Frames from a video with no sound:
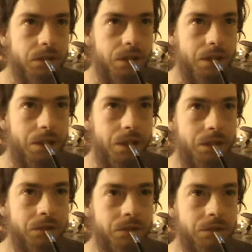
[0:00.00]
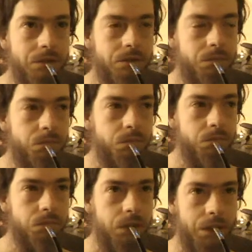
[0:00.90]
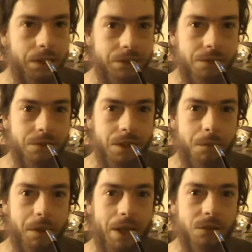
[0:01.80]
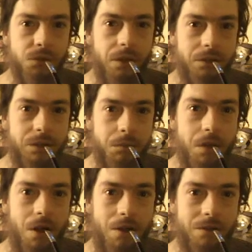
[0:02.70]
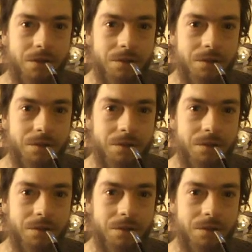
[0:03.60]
And you'd see how many ads were actually blocked.